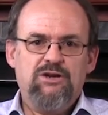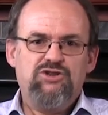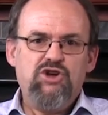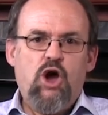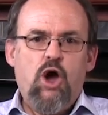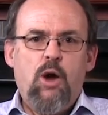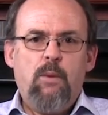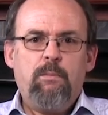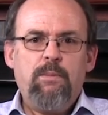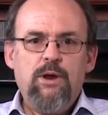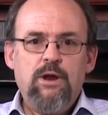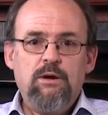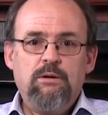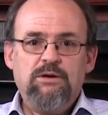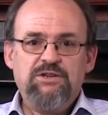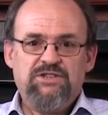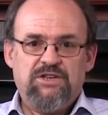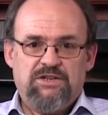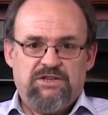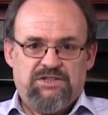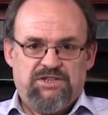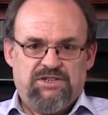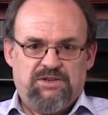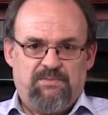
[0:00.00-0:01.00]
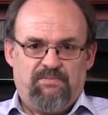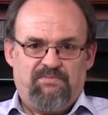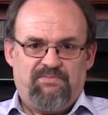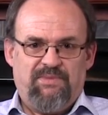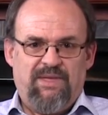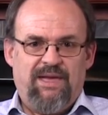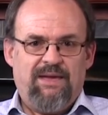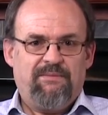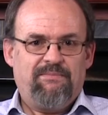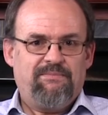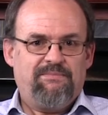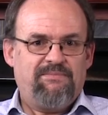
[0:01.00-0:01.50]
Job loses
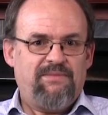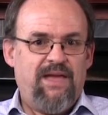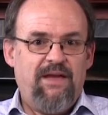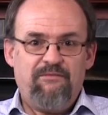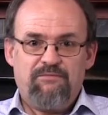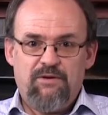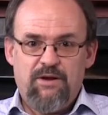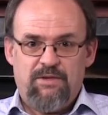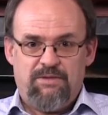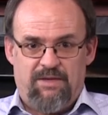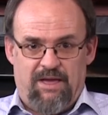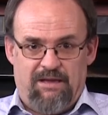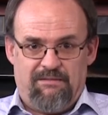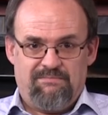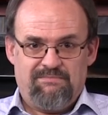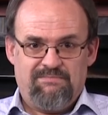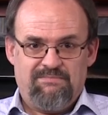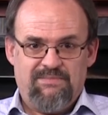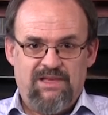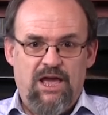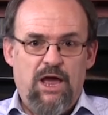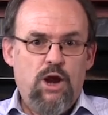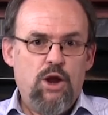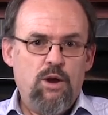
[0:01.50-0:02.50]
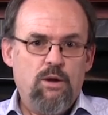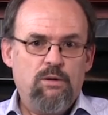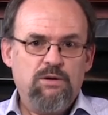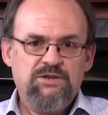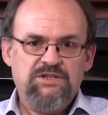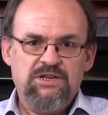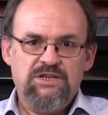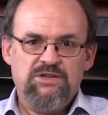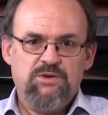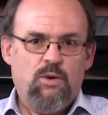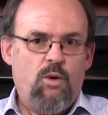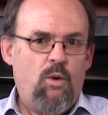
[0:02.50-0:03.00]
everything. He
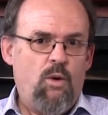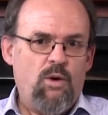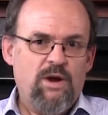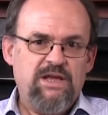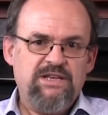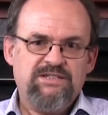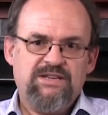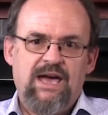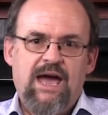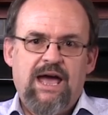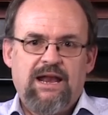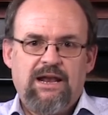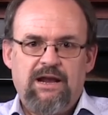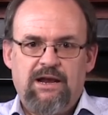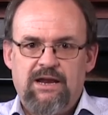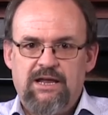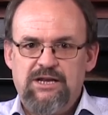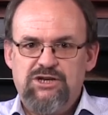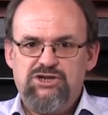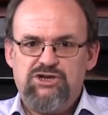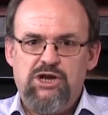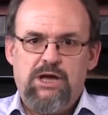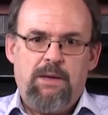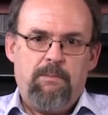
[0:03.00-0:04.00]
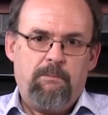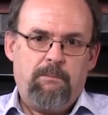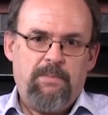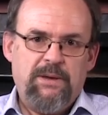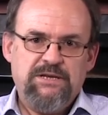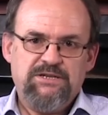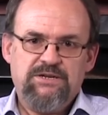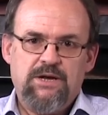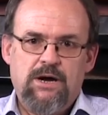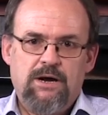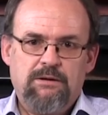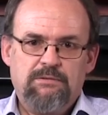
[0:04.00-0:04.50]
loses all his cattle, his sheep,
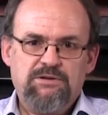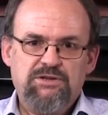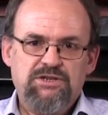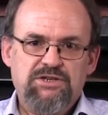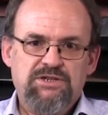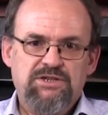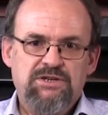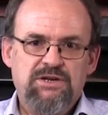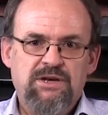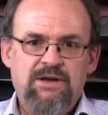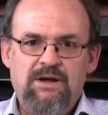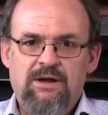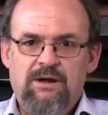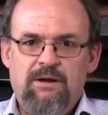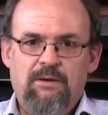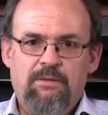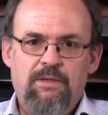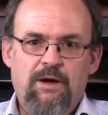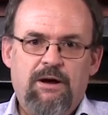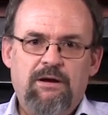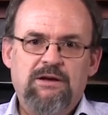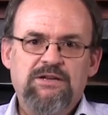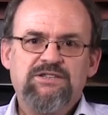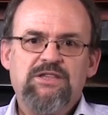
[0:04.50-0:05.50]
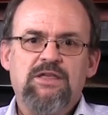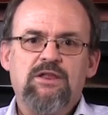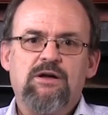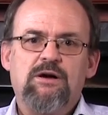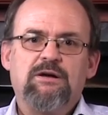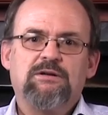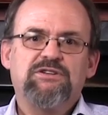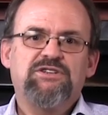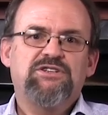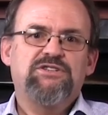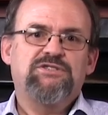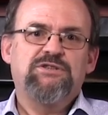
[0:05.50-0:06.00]
his goats. Those that
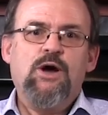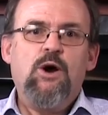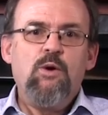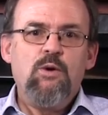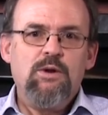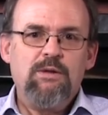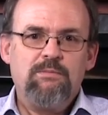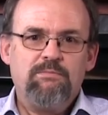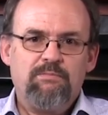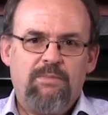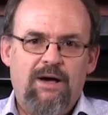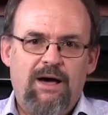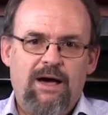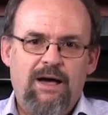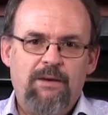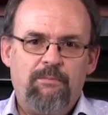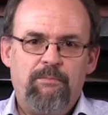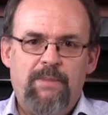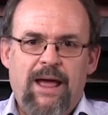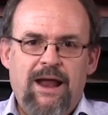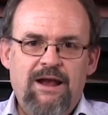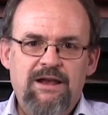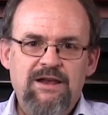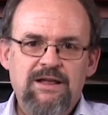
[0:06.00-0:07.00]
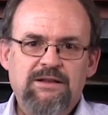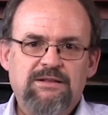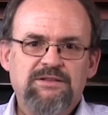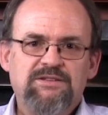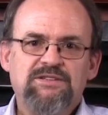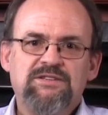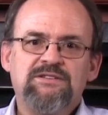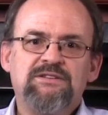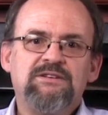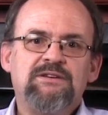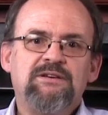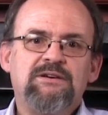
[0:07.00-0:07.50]
aren't stolen by
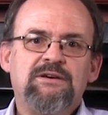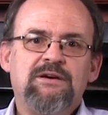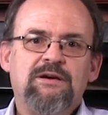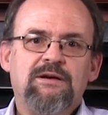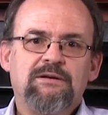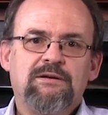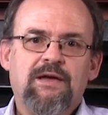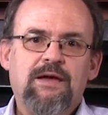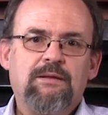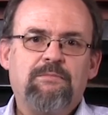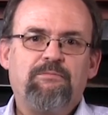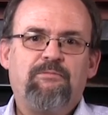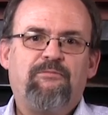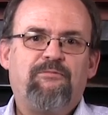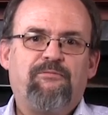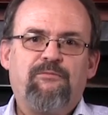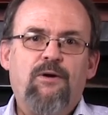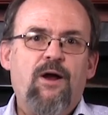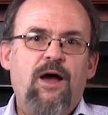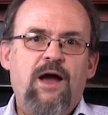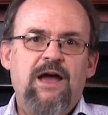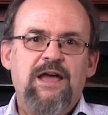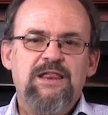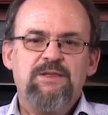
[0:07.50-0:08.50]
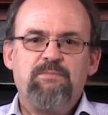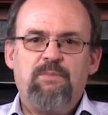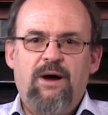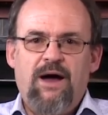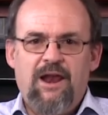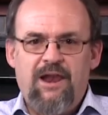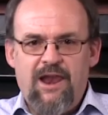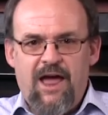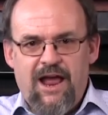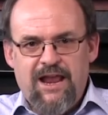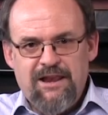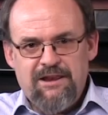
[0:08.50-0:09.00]
bandits get fried
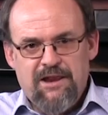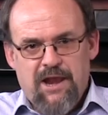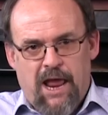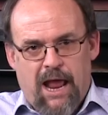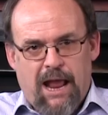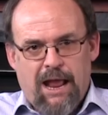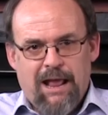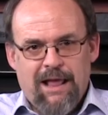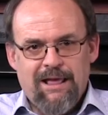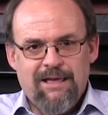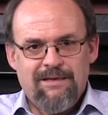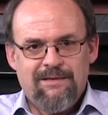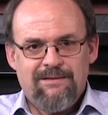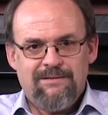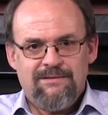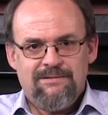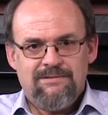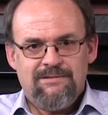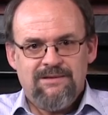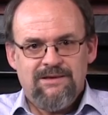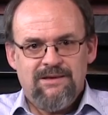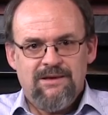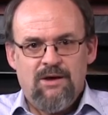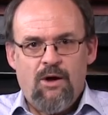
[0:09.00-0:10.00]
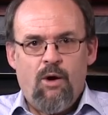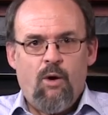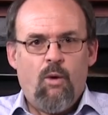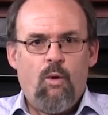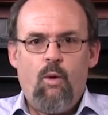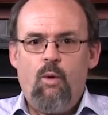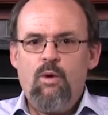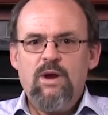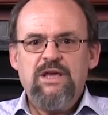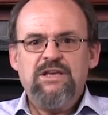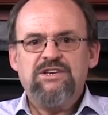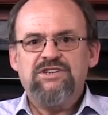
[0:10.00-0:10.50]
by lightning.
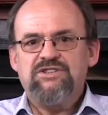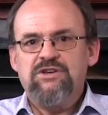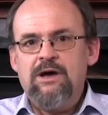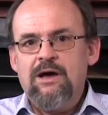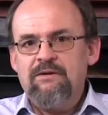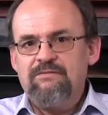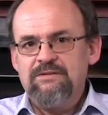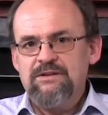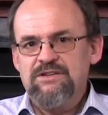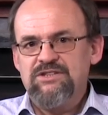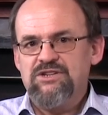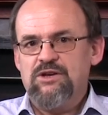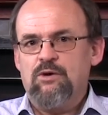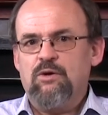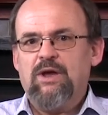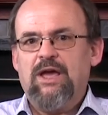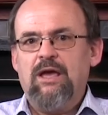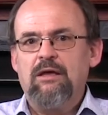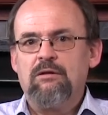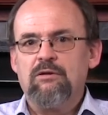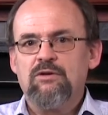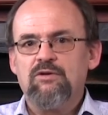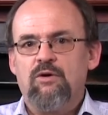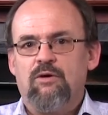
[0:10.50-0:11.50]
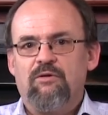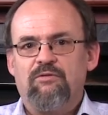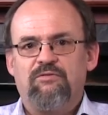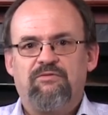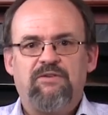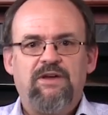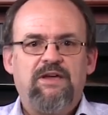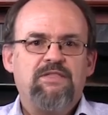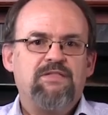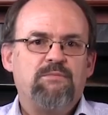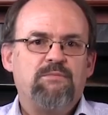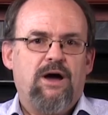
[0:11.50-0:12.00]
All his servants are killed
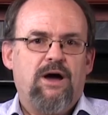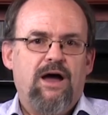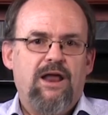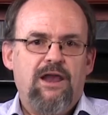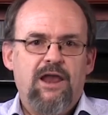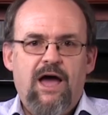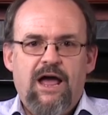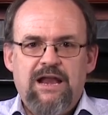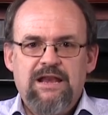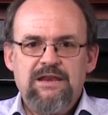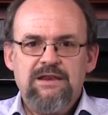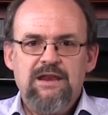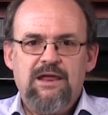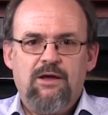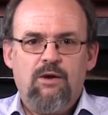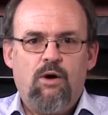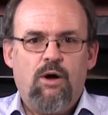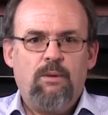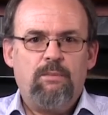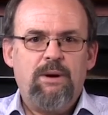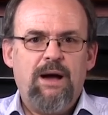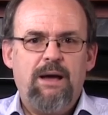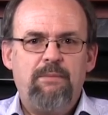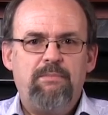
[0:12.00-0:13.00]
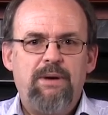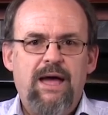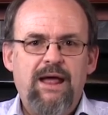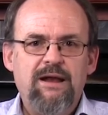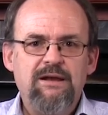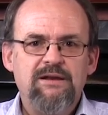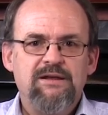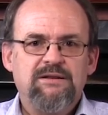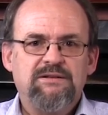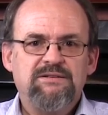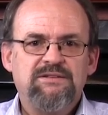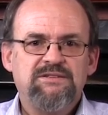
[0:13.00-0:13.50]
off by lightning or by
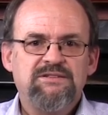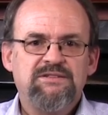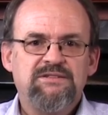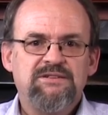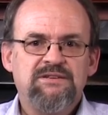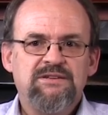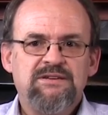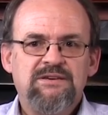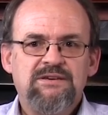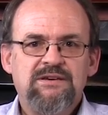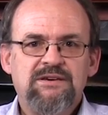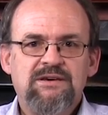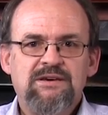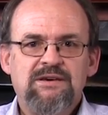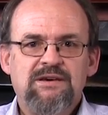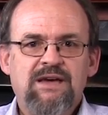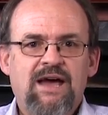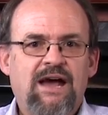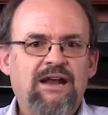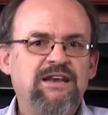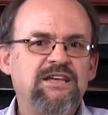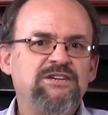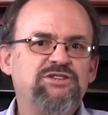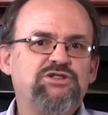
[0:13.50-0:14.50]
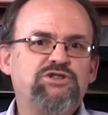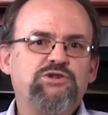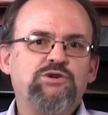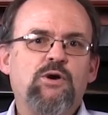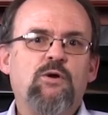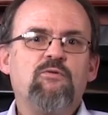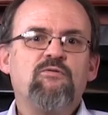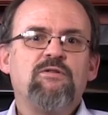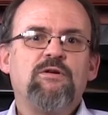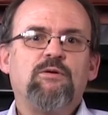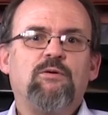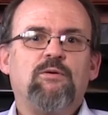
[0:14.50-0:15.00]
bandits. And his
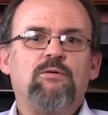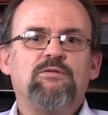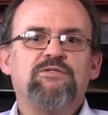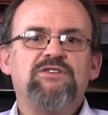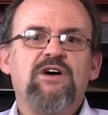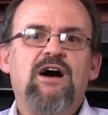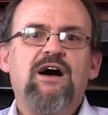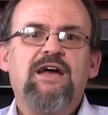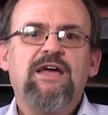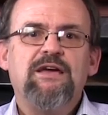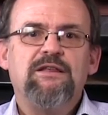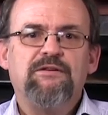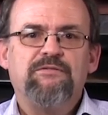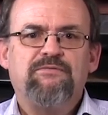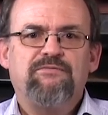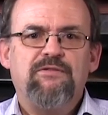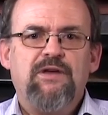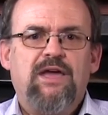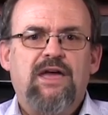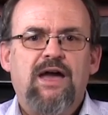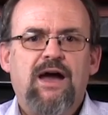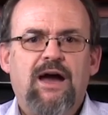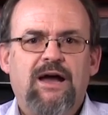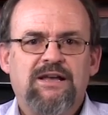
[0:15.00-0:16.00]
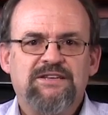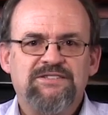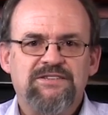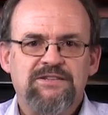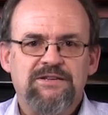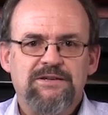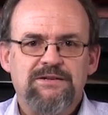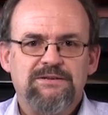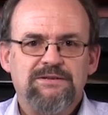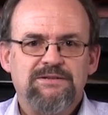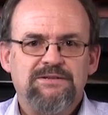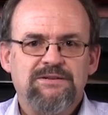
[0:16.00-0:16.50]
children all die in a freak
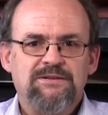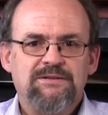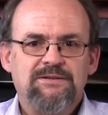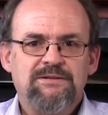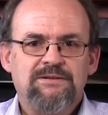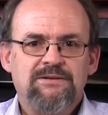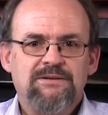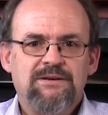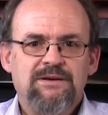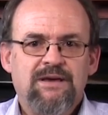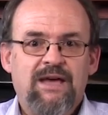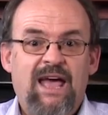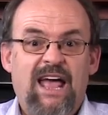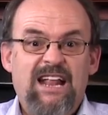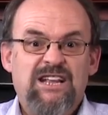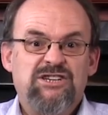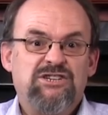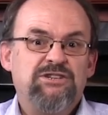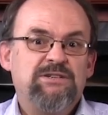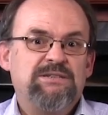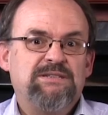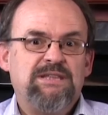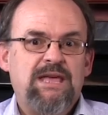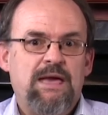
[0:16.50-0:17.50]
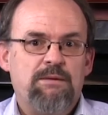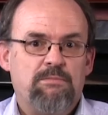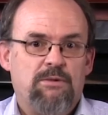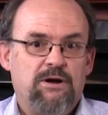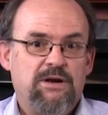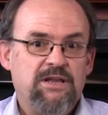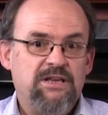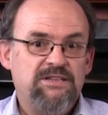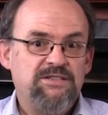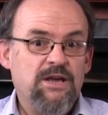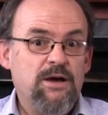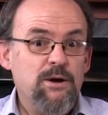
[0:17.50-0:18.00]
accident. It's just him
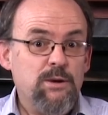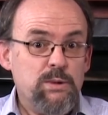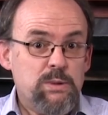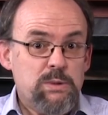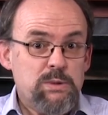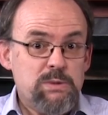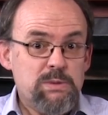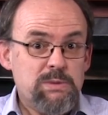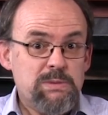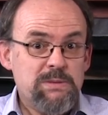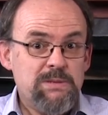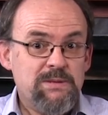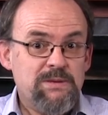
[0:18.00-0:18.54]
on his own.